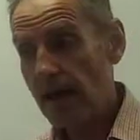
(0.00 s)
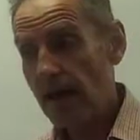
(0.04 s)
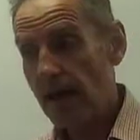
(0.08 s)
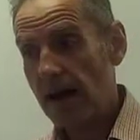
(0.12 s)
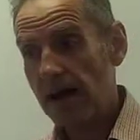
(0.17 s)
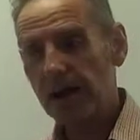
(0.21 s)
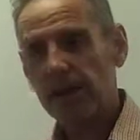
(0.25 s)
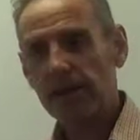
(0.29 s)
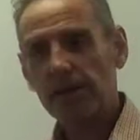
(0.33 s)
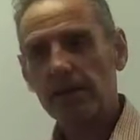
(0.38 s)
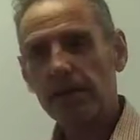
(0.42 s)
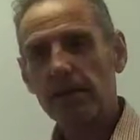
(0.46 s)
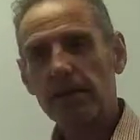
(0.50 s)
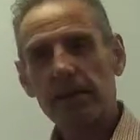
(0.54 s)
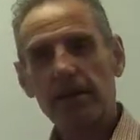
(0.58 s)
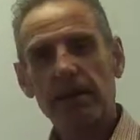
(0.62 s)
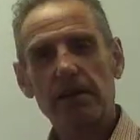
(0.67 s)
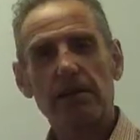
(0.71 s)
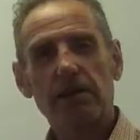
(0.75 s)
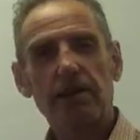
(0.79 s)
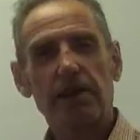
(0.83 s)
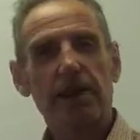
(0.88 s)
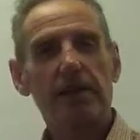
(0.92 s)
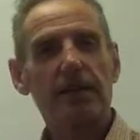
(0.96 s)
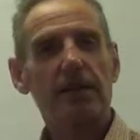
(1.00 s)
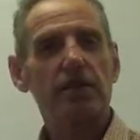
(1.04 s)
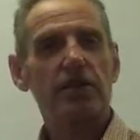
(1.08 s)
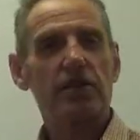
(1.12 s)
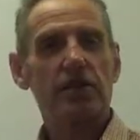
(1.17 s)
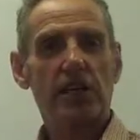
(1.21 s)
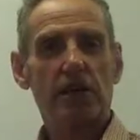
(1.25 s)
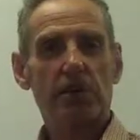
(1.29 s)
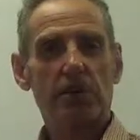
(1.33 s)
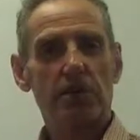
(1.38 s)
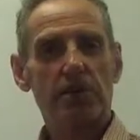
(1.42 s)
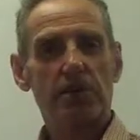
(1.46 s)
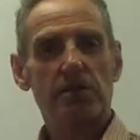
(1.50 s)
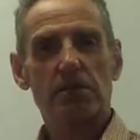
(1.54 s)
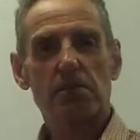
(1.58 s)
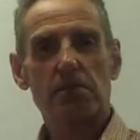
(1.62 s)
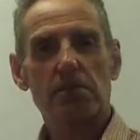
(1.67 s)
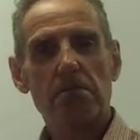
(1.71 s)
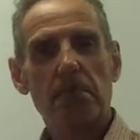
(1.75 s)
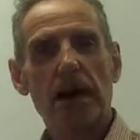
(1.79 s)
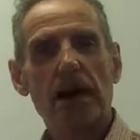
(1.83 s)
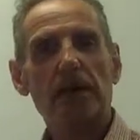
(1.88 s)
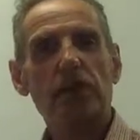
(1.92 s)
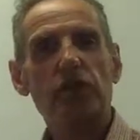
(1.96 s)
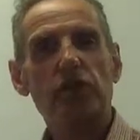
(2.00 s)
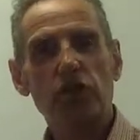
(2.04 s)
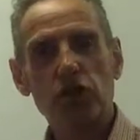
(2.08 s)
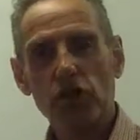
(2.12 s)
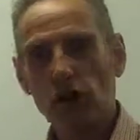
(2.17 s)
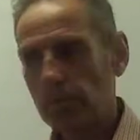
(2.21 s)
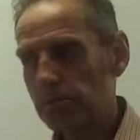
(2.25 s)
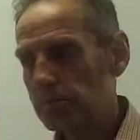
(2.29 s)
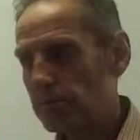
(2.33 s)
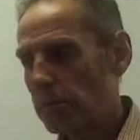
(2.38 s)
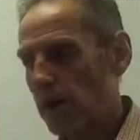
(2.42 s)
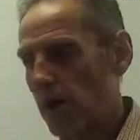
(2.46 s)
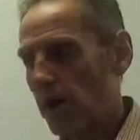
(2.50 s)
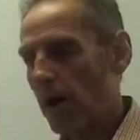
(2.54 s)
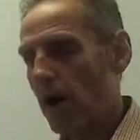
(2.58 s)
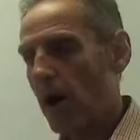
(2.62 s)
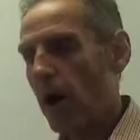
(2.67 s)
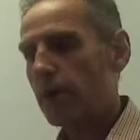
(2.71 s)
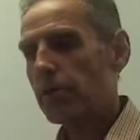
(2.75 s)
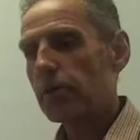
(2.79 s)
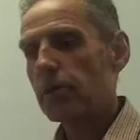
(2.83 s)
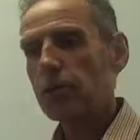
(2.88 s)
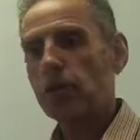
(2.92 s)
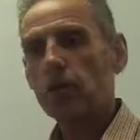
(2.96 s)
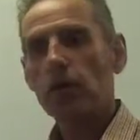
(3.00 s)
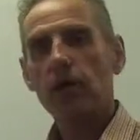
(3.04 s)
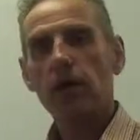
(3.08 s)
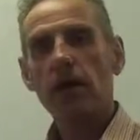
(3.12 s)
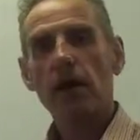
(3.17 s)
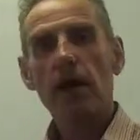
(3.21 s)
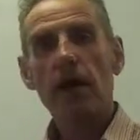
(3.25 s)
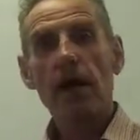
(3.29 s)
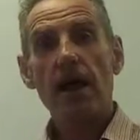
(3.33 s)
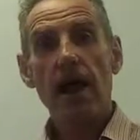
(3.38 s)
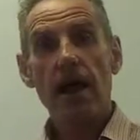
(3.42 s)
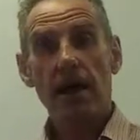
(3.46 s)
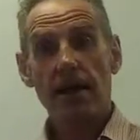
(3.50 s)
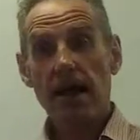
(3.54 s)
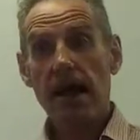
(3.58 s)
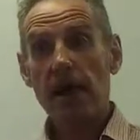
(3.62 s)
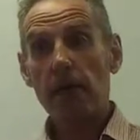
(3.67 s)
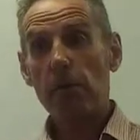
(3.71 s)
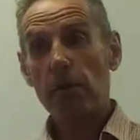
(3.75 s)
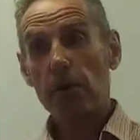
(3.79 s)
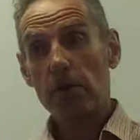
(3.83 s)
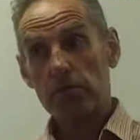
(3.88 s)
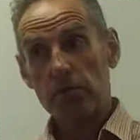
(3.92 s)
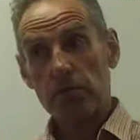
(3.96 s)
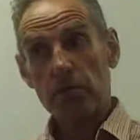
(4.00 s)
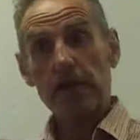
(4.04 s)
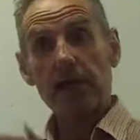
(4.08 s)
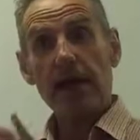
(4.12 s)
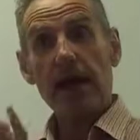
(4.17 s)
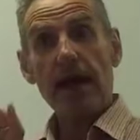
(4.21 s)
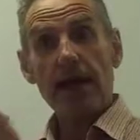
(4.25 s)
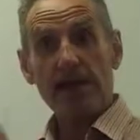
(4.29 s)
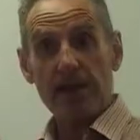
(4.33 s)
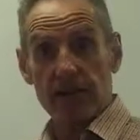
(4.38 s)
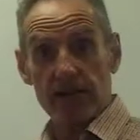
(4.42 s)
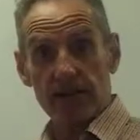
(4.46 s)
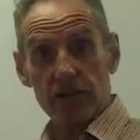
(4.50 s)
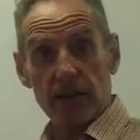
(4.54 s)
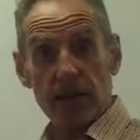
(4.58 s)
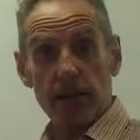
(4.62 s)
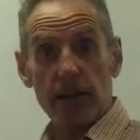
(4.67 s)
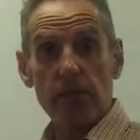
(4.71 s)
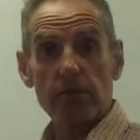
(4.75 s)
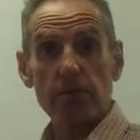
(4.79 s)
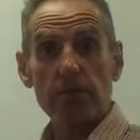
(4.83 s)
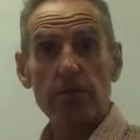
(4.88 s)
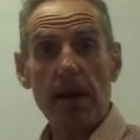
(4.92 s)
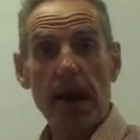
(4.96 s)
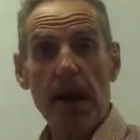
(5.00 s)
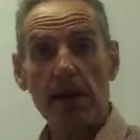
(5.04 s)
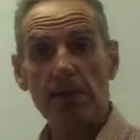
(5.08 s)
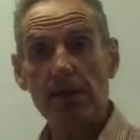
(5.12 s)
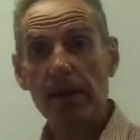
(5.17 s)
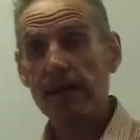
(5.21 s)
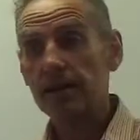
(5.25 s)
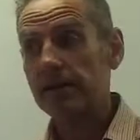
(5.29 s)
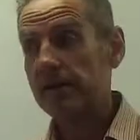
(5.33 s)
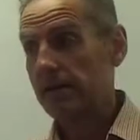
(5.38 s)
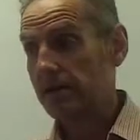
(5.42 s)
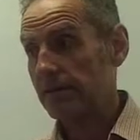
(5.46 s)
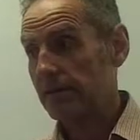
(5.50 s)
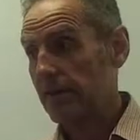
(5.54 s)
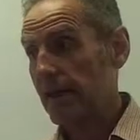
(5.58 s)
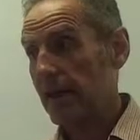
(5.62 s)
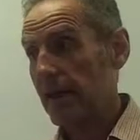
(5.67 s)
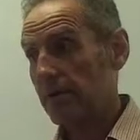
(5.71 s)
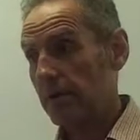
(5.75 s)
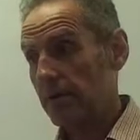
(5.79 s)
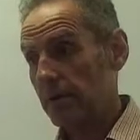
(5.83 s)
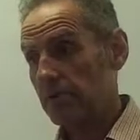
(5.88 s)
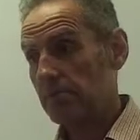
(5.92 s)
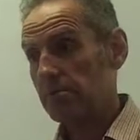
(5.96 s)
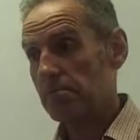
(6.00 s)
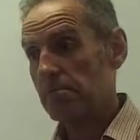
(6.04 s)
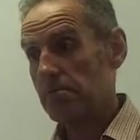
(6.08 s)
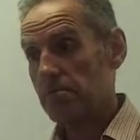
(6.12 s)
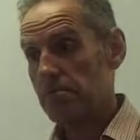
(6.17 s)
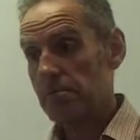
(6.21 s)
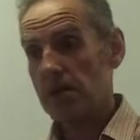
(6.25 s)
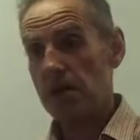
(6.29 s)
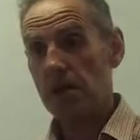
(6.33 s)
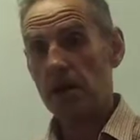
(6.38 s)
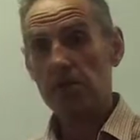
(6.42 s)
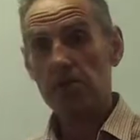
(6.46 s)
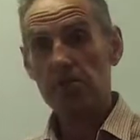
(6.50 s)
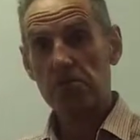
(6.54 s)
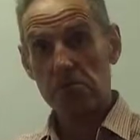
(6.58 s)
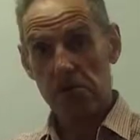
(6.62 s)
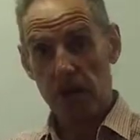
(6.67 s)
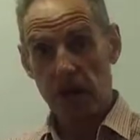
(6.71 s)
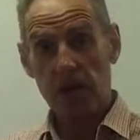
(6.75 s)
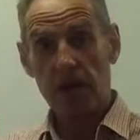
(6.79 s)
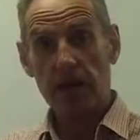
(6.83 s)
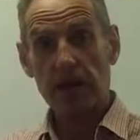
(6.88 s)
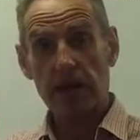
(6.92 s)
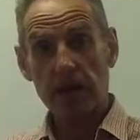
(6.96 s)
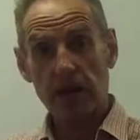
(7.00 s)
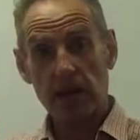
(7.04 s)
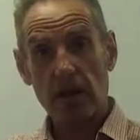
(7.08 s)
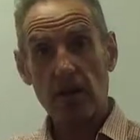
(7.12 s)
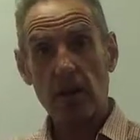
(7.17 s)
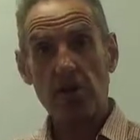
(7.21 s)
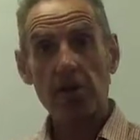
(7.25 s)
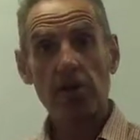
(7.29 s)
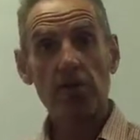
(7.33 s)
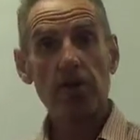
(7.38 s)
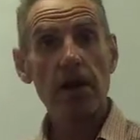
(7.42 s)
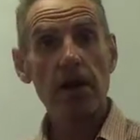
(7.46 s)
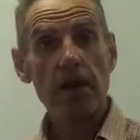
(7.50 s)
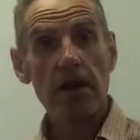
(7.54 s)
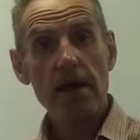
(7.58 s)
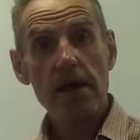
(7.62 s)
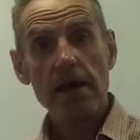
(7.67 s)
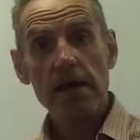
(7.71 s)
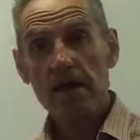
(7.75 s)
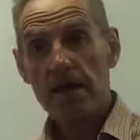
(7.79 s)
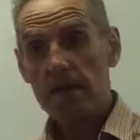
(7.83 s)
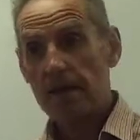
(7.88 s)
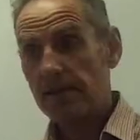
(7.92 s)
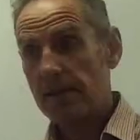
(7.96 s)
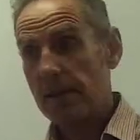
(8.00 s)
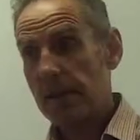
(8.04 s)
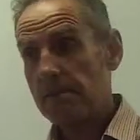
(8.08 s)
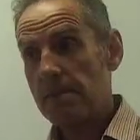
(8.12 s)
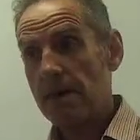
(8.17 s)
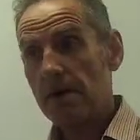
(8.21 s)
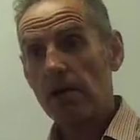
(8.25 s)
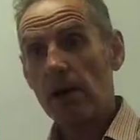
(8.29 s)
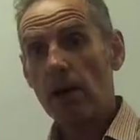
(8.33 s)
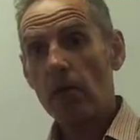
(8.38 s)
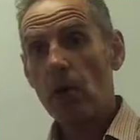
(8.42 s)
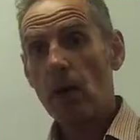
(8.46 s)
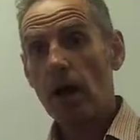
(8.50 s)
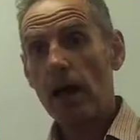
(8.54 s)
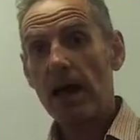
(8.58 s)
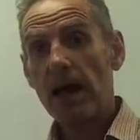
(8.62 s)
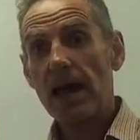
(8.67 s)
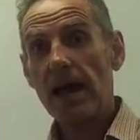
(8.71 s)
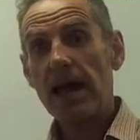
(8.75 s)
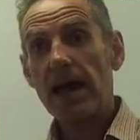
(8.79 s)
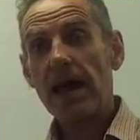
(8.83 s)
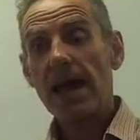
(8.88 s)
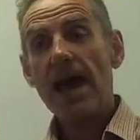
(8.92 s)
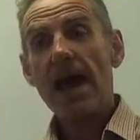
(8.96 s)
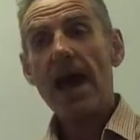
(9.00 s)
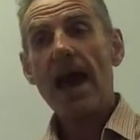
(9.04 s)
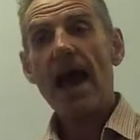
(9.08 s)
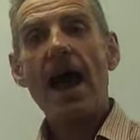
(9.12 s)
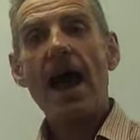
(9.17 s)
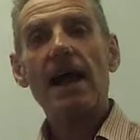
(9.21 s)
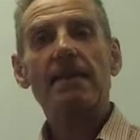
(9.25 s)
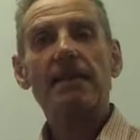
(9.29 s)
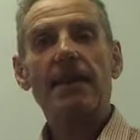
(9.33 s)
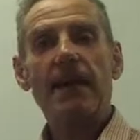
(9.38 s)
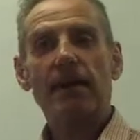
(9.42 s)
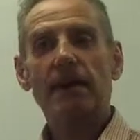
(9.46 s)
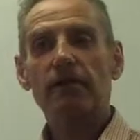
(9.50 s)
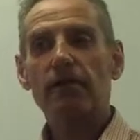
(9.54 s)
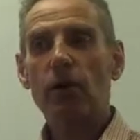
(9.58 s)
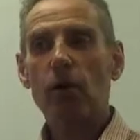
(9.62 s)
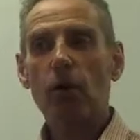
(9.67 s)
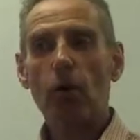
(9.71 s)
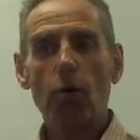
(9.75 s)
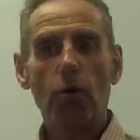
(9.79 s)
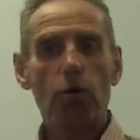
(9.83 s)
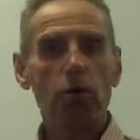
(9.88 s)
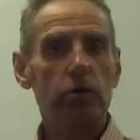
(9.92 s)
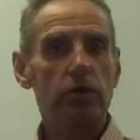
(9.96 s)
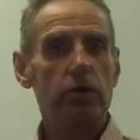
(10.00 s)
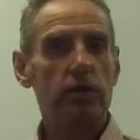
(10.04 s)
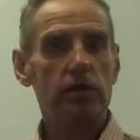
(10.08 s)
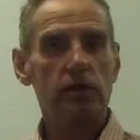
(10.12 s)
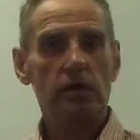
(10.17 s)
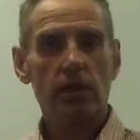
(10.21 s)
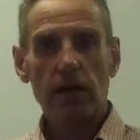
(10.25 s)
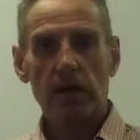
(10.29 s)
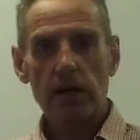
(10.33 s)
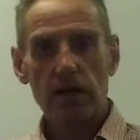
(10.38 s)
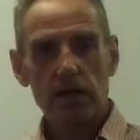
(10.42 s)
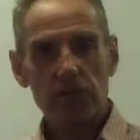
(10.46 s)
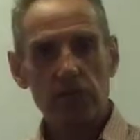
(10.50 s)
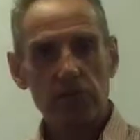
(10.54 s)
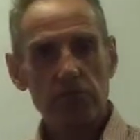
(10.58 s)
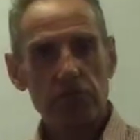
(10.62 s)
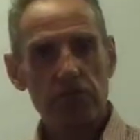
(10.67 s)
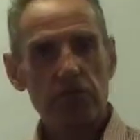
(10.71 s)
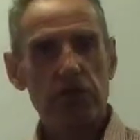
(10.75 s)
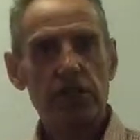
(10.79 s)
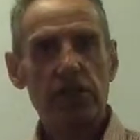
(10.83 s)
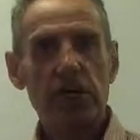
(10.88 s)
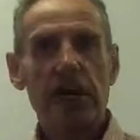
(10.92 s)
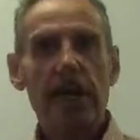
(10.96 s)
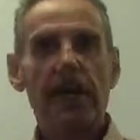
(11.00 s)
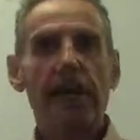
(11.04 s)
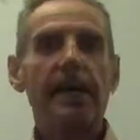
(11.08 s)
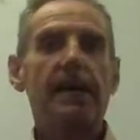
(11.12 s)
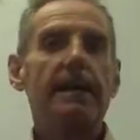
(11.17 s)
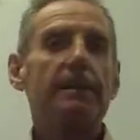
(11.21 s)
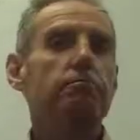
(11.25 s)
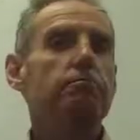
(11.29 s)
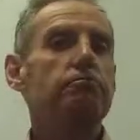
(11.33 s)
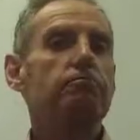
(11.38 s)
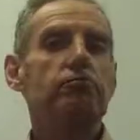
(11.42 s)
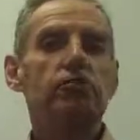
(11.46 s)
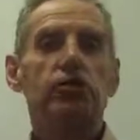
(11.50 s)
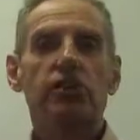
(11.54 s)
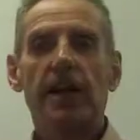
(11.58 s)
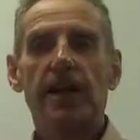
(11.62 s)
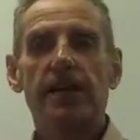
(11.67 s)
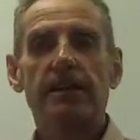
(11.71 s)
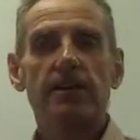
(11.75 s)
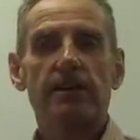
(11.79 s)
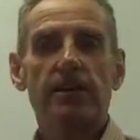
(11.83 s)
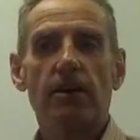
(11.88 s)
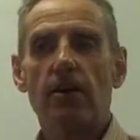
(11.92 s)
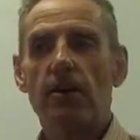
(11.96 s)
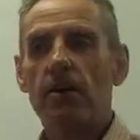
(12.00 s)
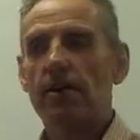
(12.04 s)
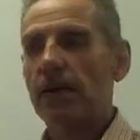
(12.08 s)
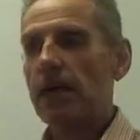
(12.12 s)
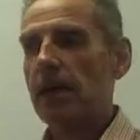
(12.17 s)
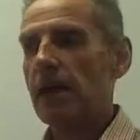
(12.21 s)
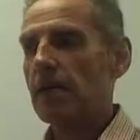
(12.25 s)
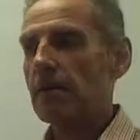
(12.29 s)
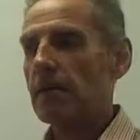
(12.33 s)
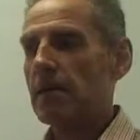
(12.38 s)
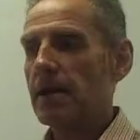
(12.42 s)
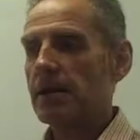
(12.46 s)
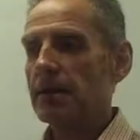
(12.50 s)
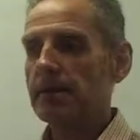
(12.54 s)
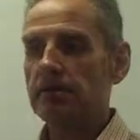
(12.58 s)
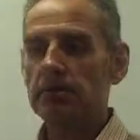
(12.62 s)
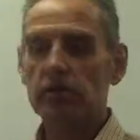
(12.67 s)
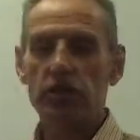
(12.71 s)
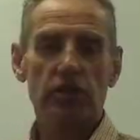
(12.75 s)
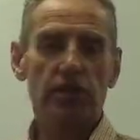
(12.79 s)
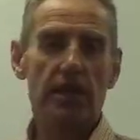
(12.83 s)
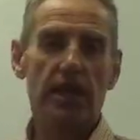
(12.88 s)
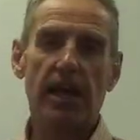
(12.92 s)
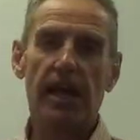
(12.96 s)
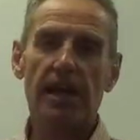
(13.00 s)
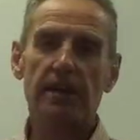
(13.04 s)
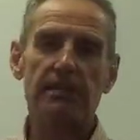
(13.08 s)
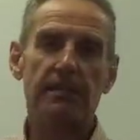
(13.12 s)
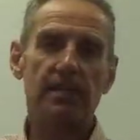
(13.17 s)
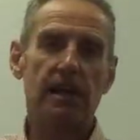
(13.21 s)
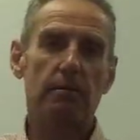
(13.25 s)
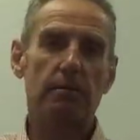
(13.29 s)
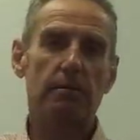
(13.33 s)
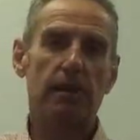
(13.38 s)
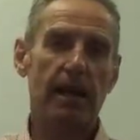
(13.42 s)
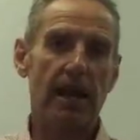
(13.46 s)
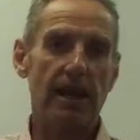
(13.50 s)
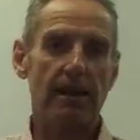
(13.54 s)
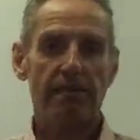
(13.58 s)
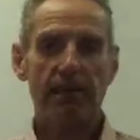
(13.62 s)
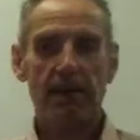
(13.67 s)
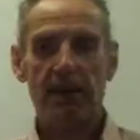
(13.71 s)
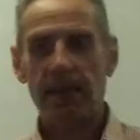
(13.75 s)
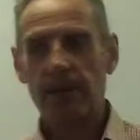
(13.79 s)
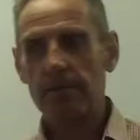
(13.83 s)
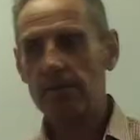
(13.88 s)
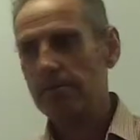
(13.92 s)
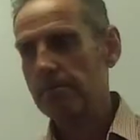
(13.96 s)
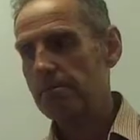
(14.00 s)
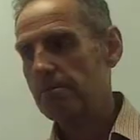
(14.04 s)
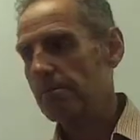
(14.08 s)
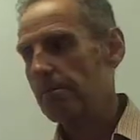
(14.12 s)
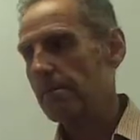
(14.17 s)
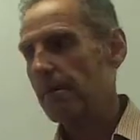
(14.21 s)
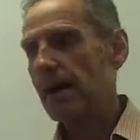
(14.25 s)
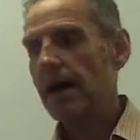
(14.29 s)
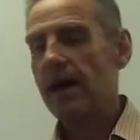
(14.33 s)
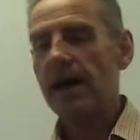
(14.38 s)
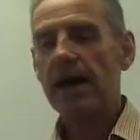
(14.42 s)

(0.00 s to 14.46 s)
I didn't think that she was much chop. So I thought, and they eventually got married, and they were, going along their merry way. And then, of course, she cheats on him, and she ends up leaving him